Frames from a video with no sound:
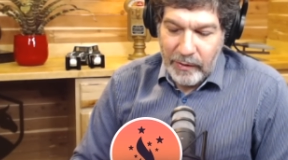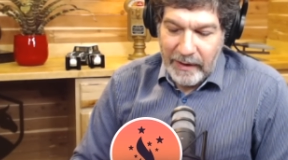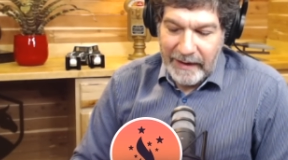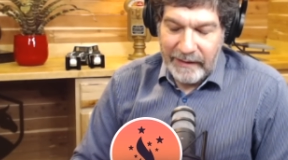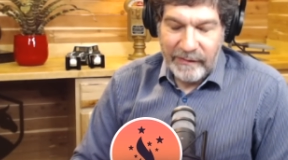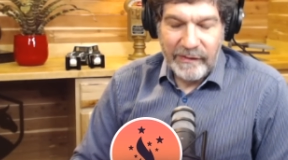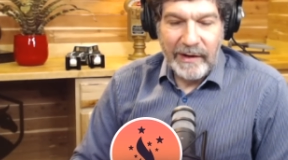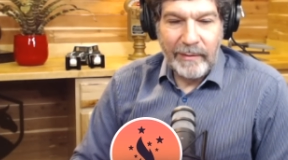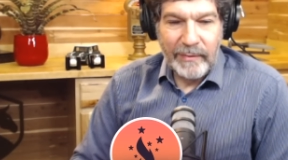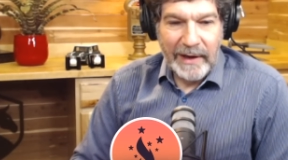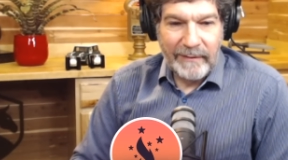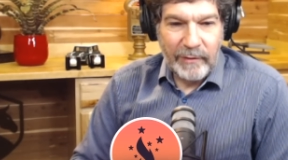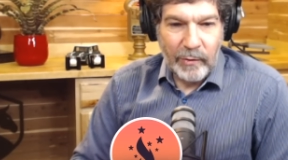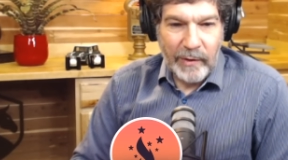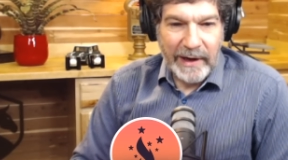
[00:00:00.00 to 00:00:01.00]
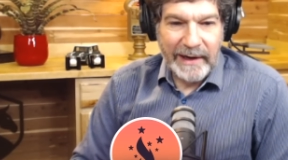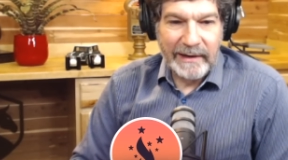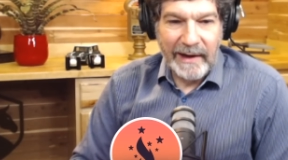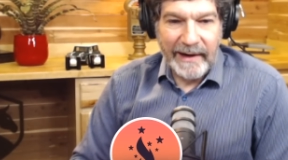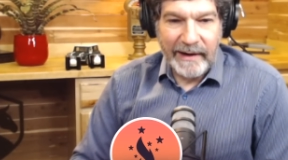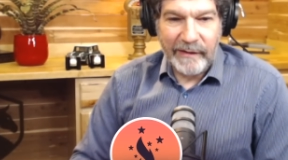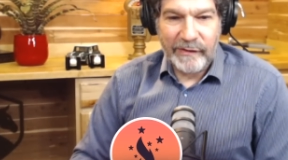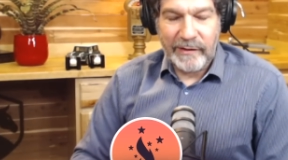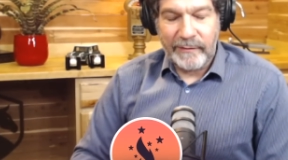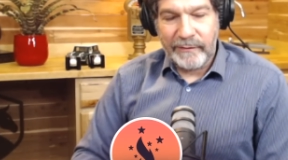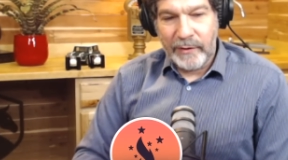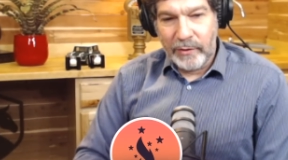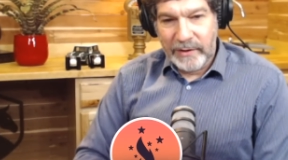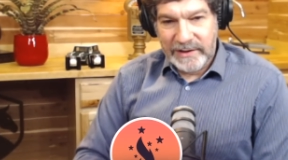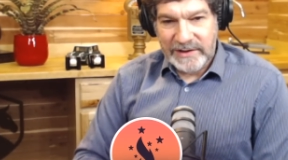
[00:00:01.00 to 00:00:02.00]
at some level, what I'd like us to
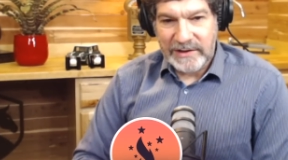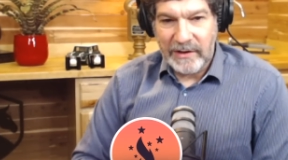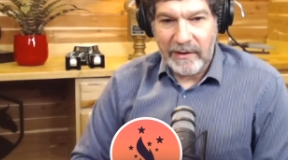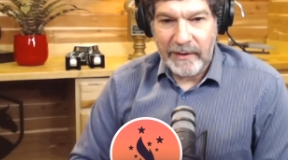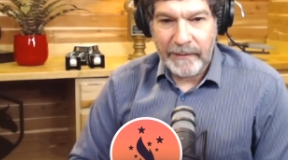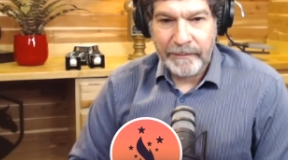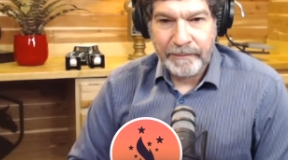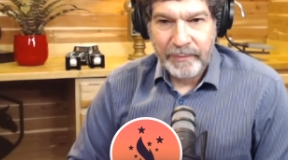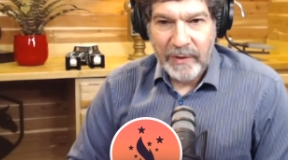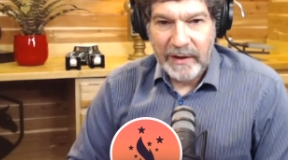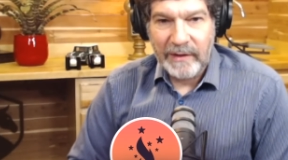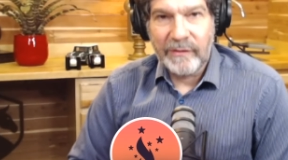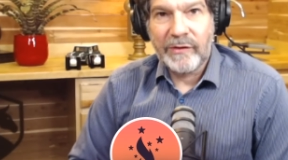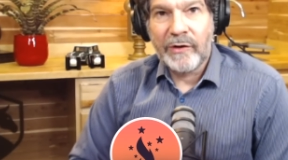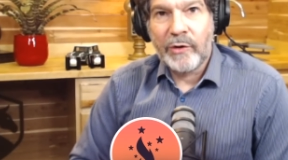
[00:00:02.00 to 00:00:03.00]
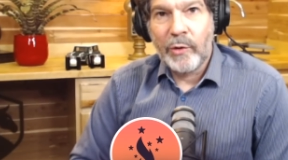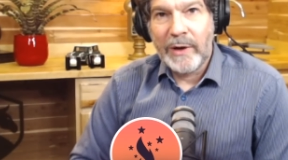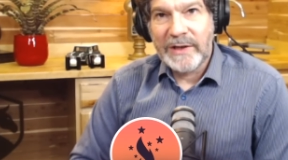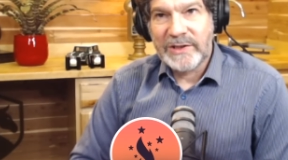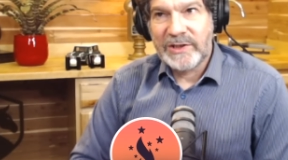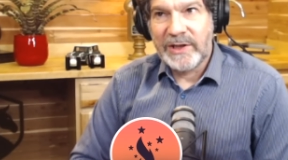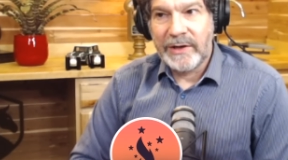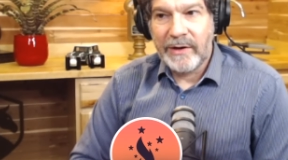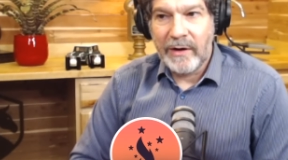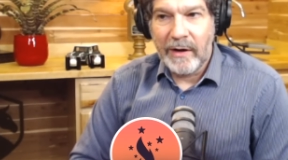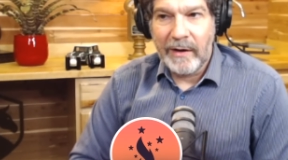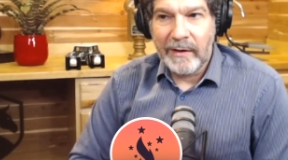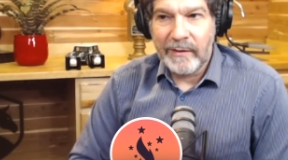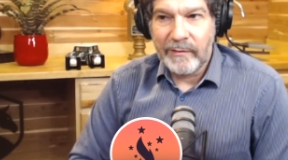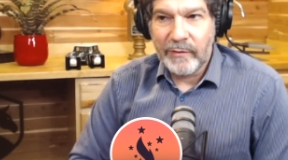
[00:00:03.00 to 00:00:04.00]
focus on is the question
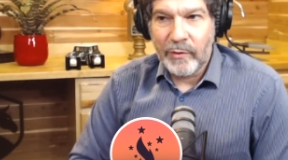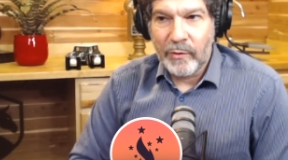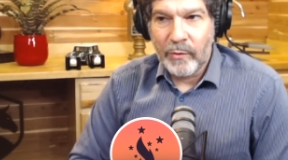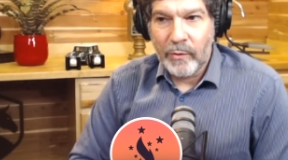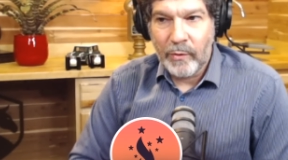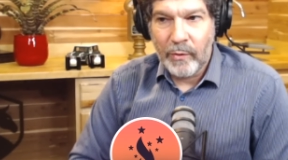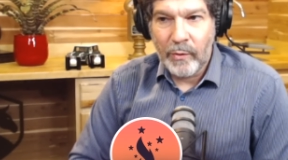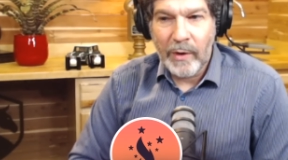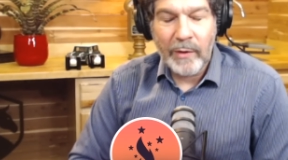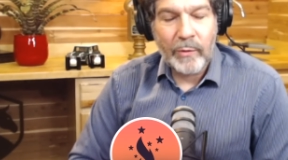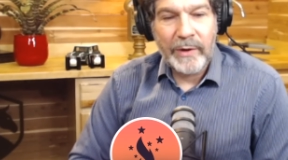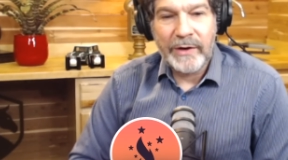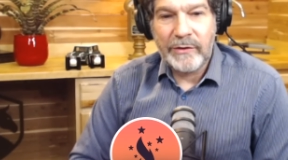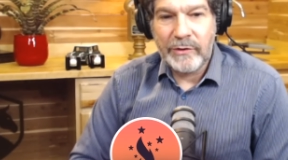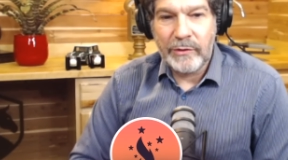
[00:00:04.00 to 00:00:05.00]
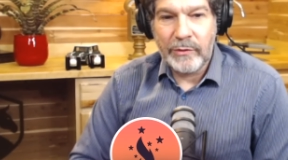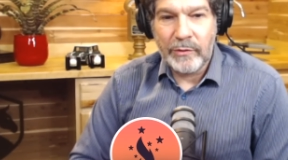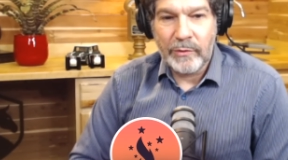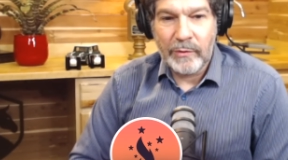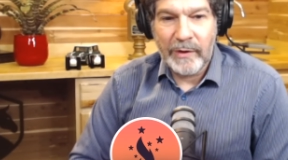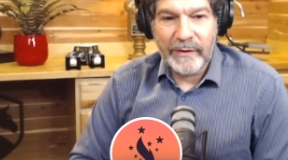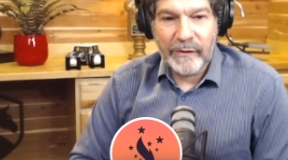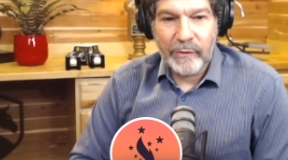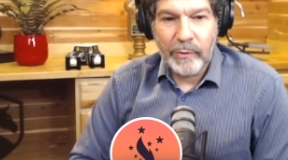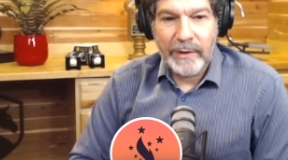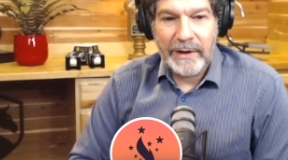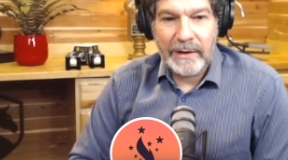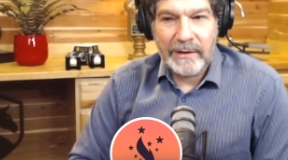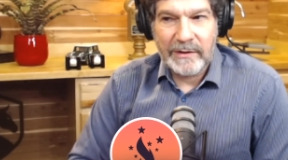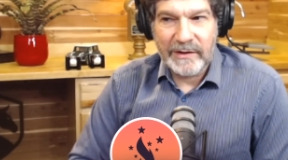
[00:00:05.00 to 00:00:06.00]
of what we do once
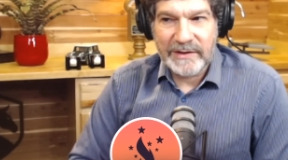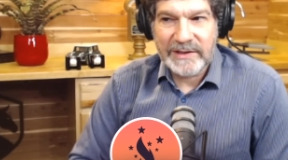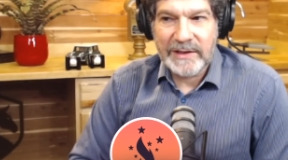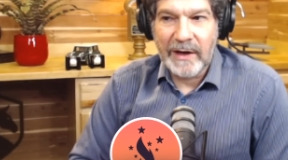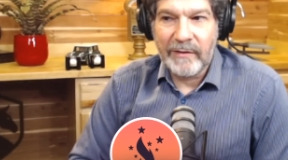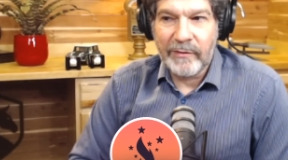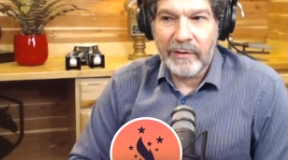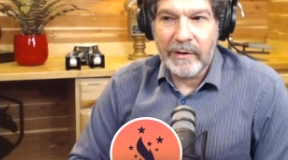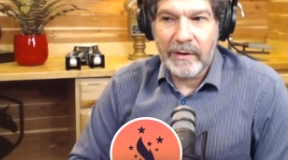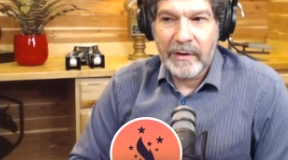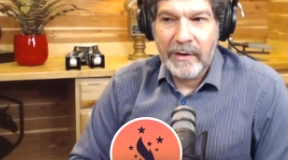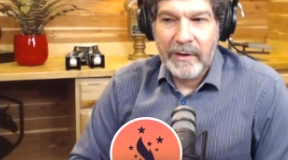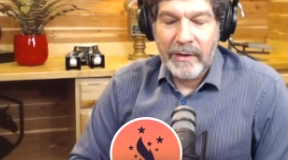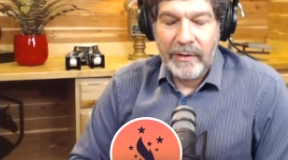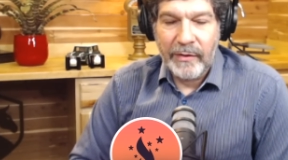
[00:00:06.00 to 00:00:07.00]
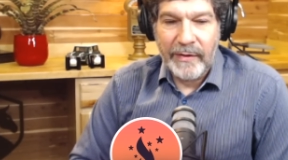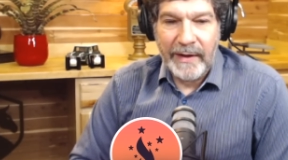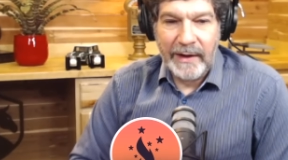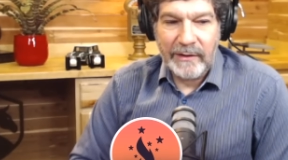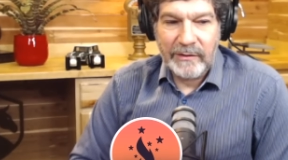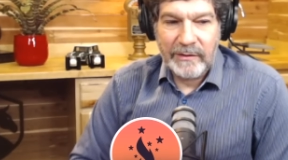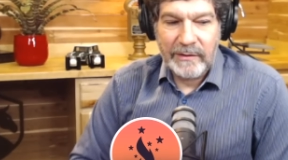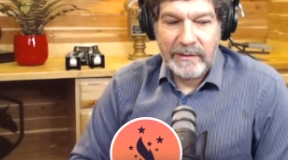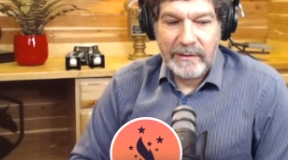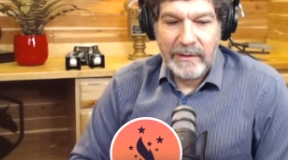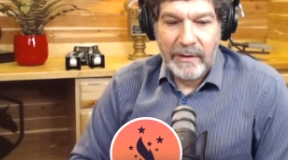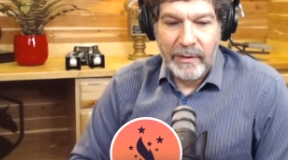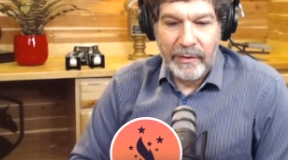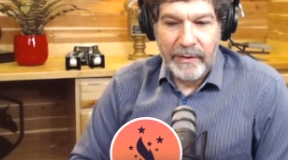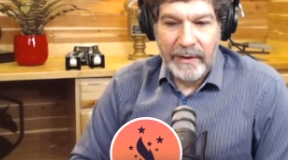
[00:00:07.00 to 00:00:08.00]
we discover that
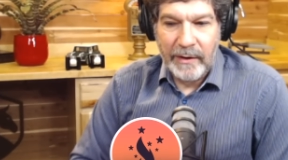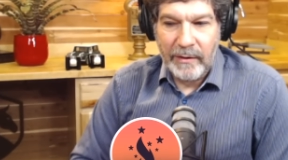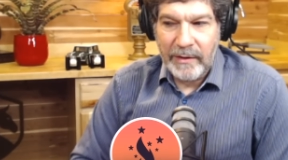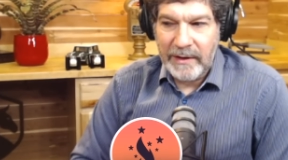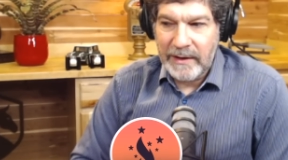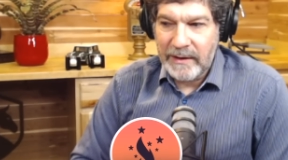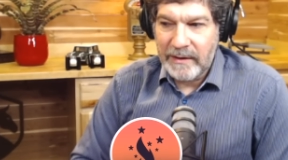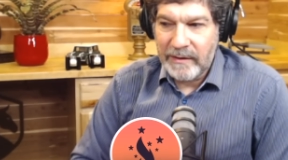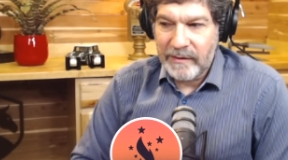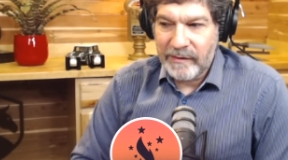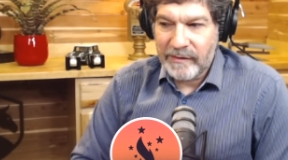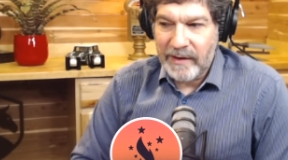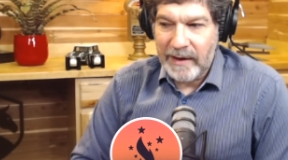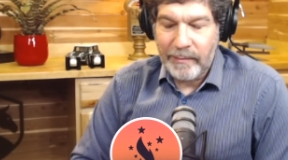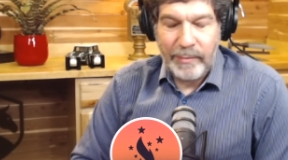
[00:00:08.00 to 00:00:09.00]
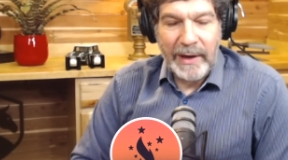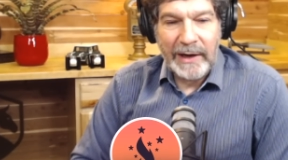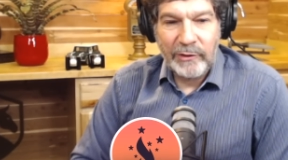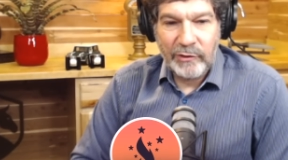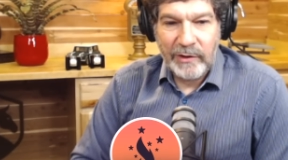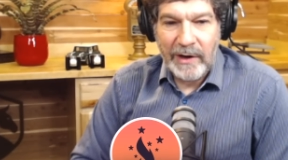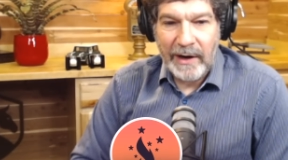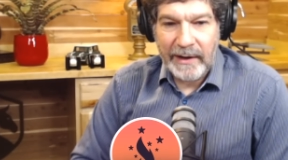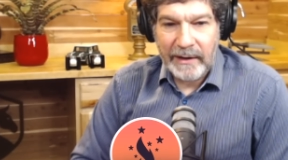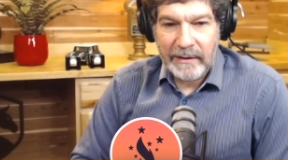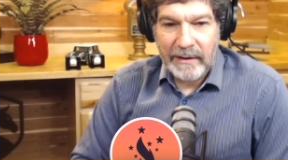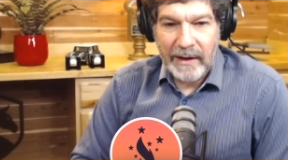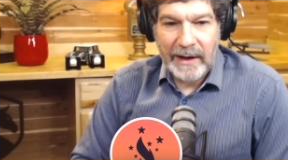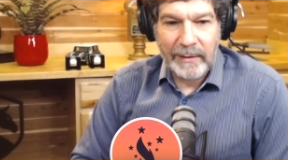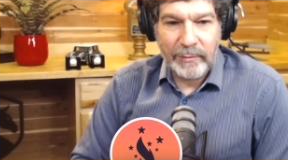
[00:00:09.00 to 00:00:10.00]
there is a patriotic
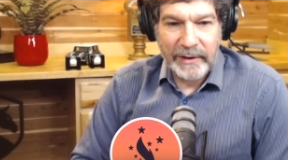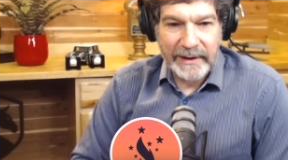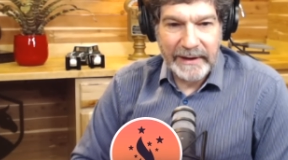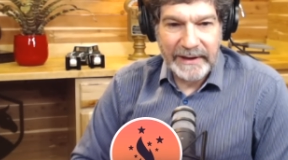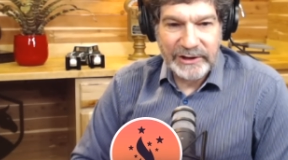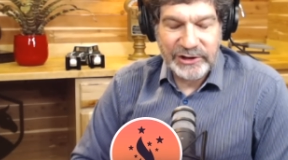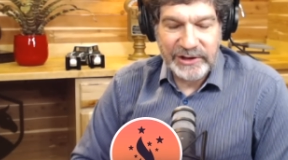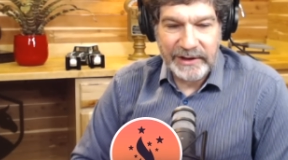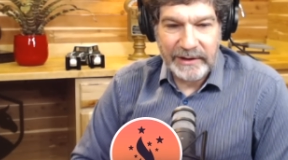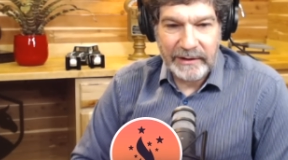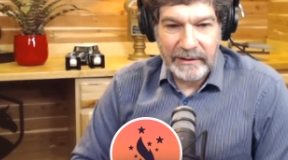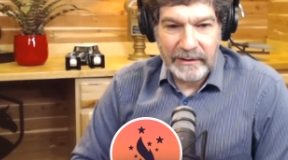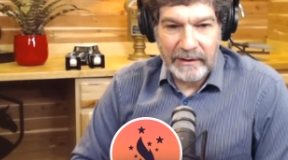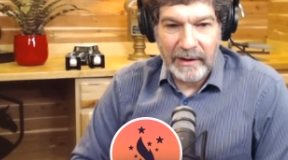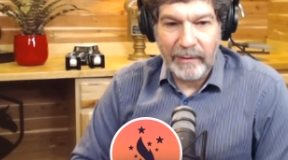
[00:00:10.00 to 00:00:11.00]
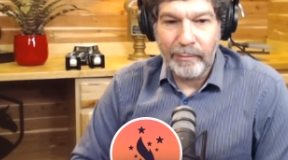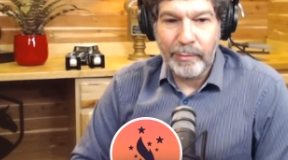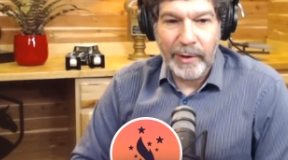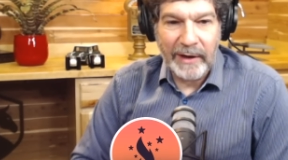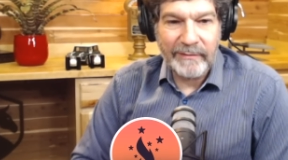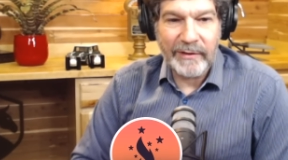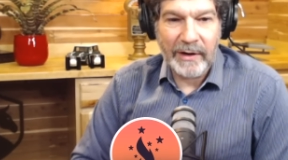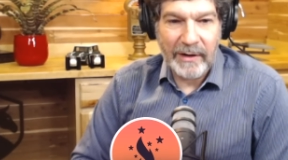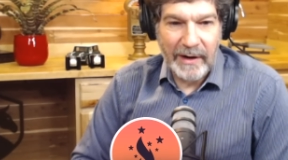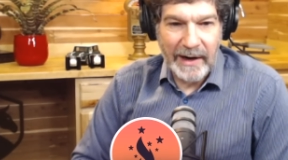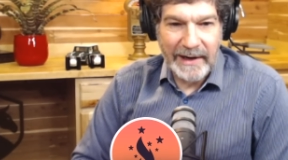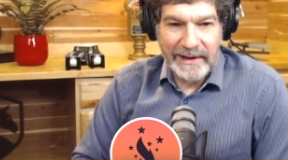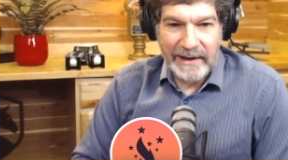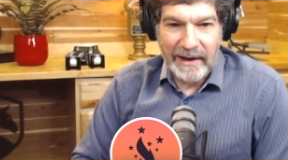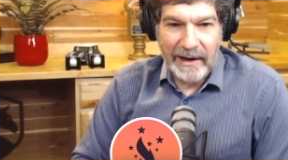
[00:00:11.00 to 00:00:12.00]
obligation above our
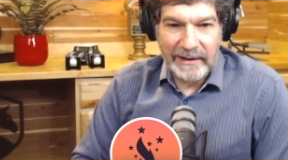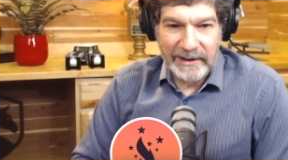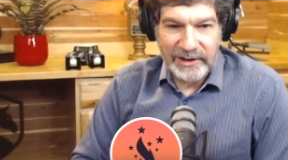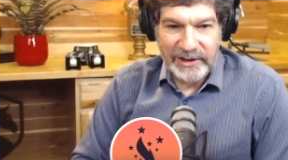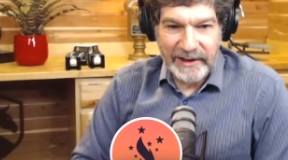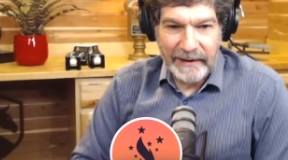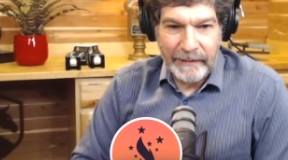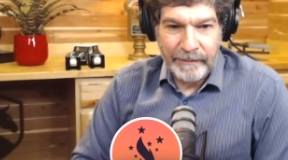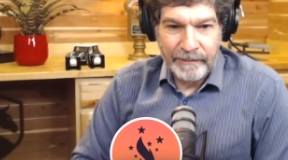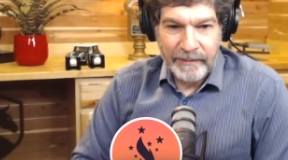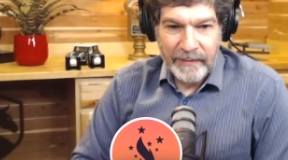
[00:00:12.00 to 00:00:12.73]
ideology,